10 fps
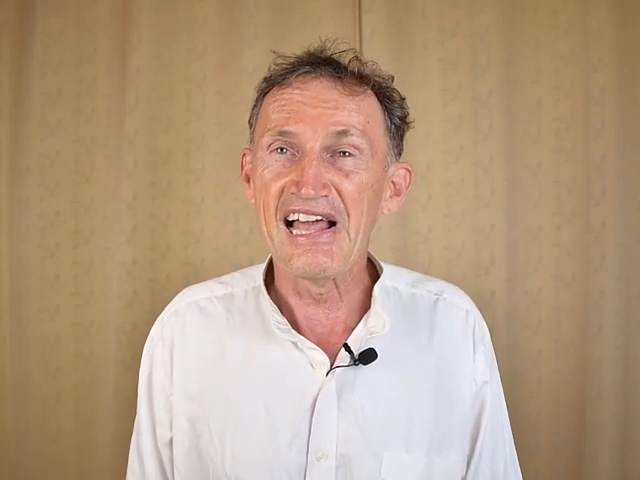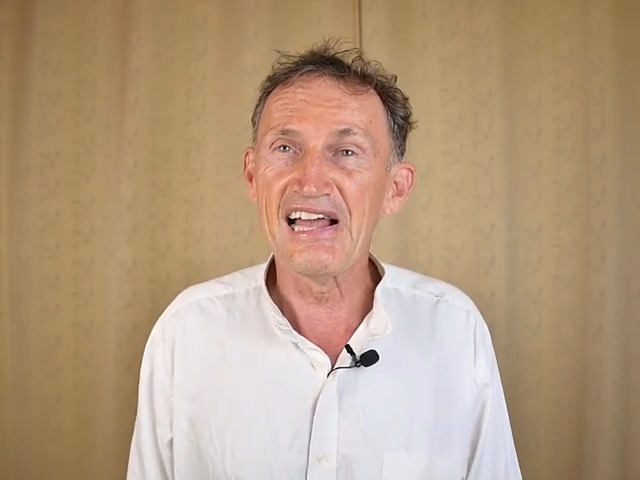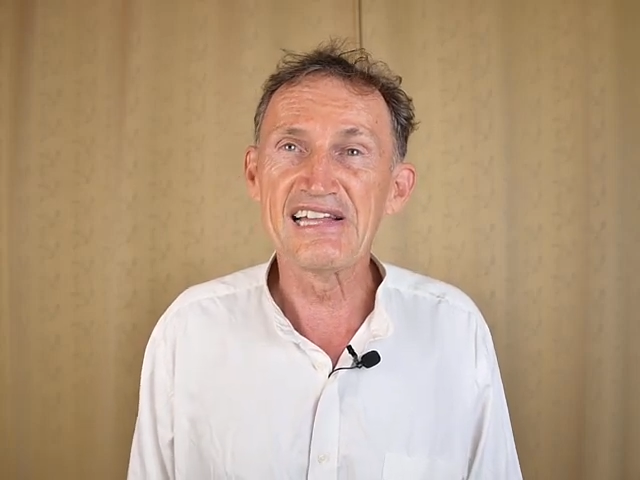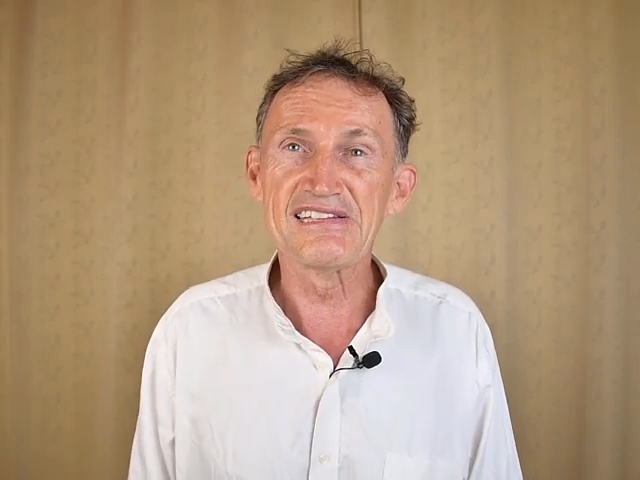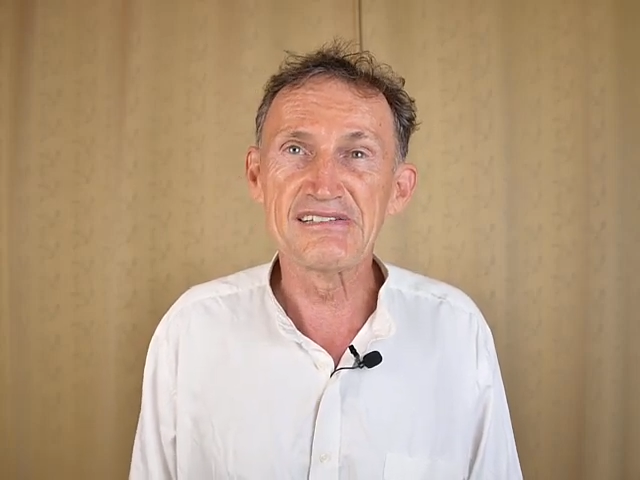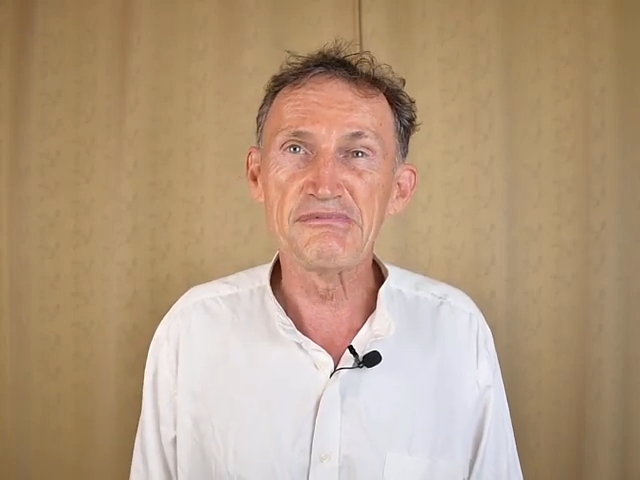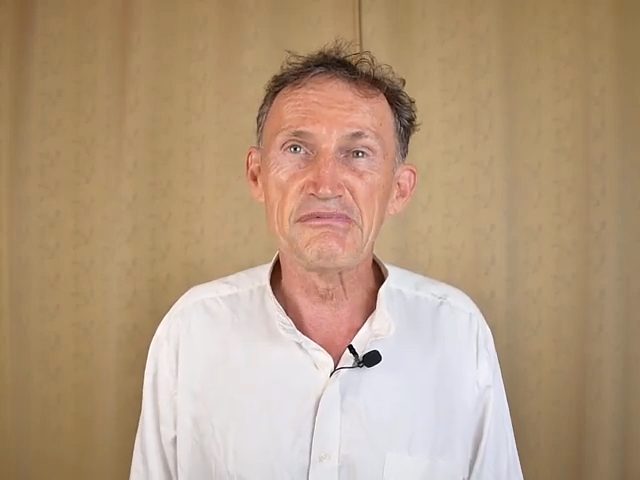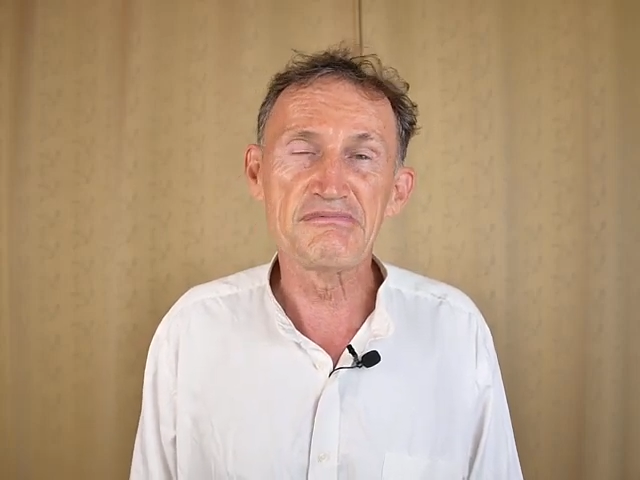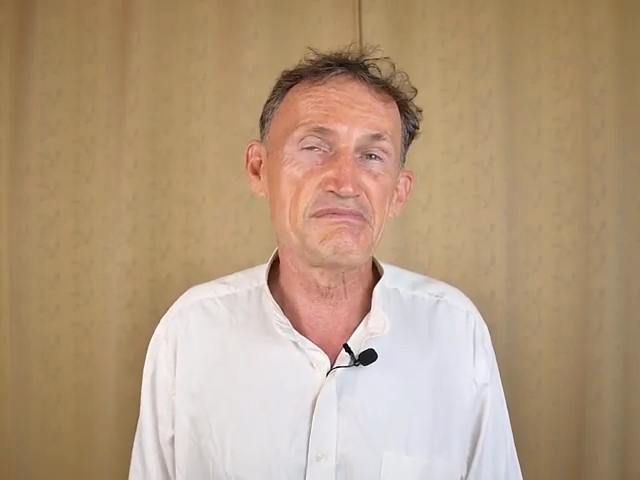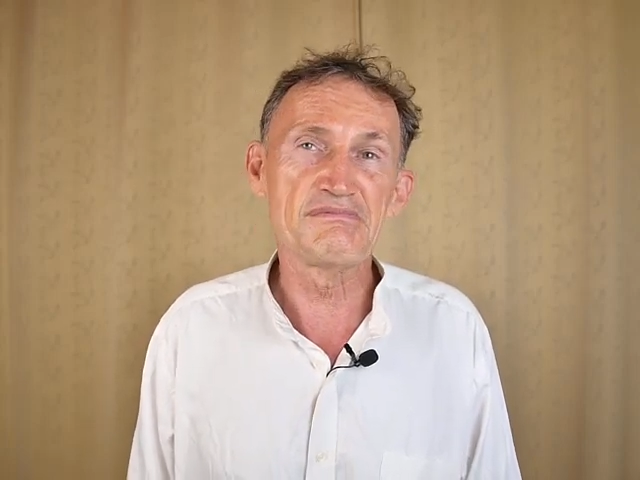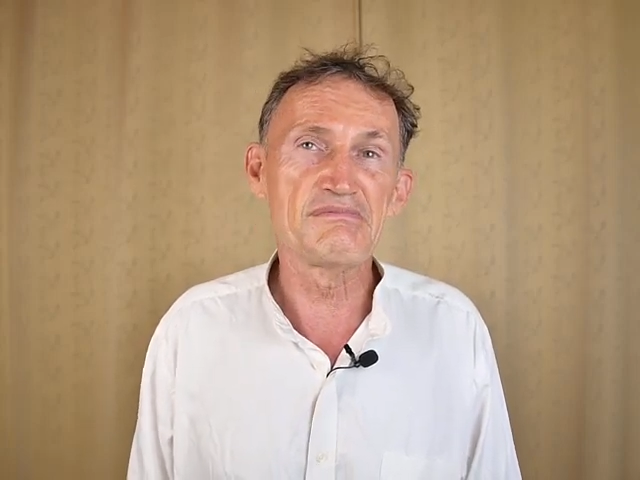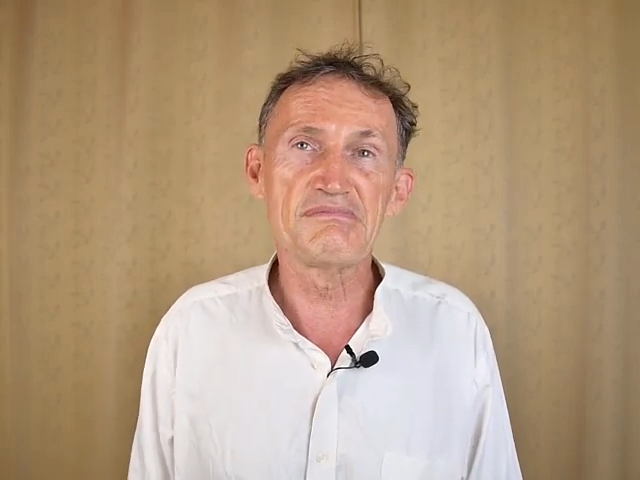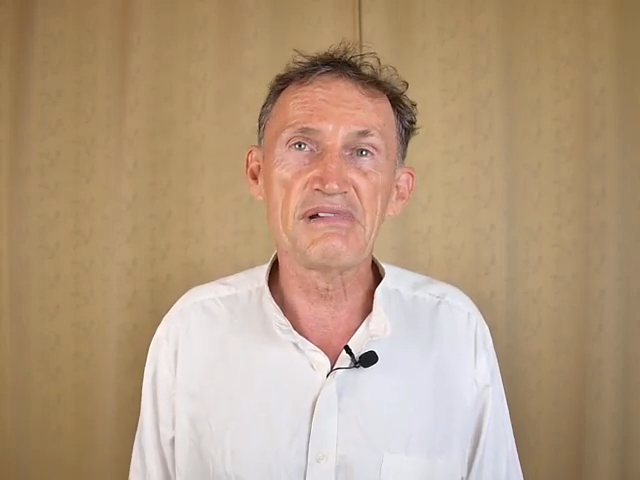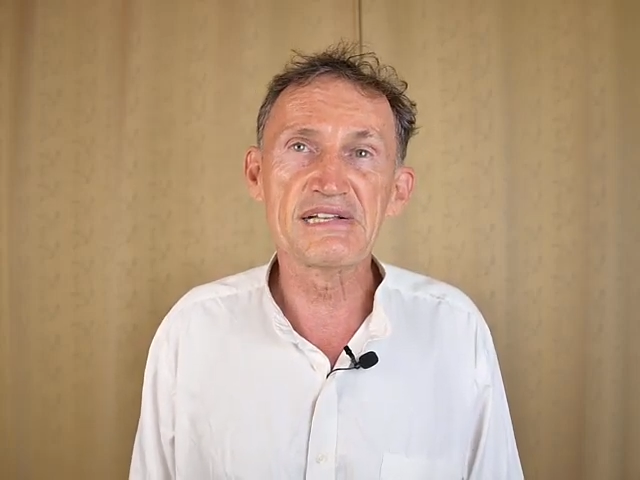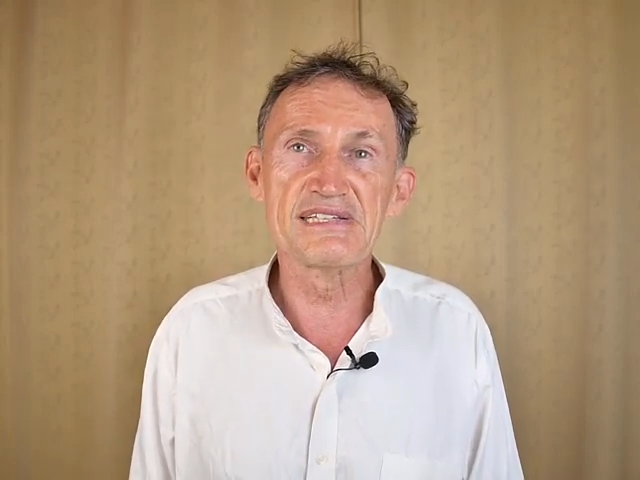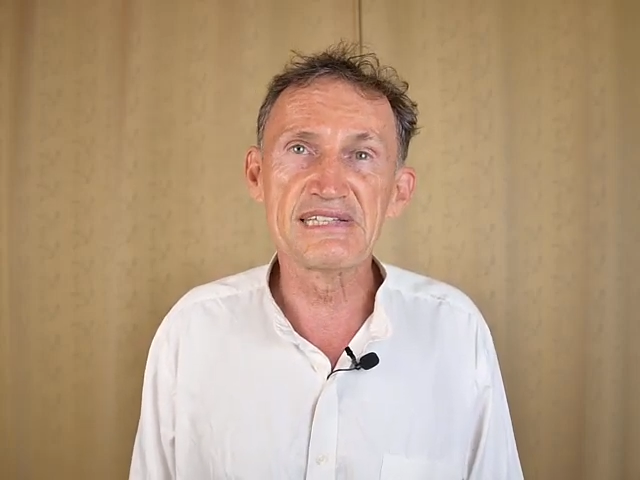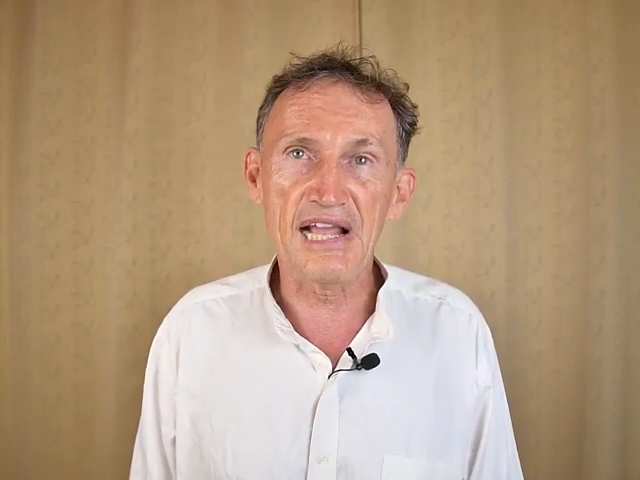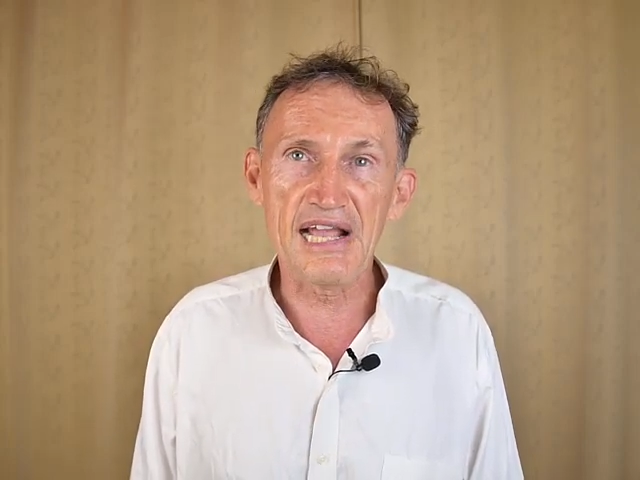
and make this